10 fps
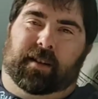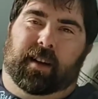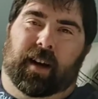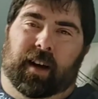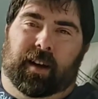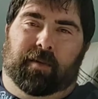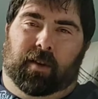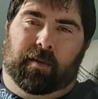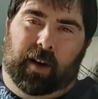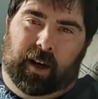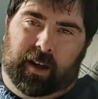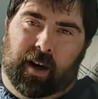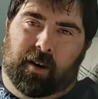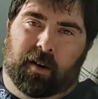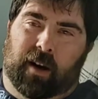today for a
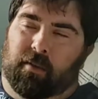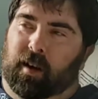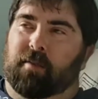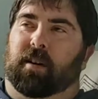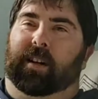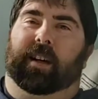video, and I really want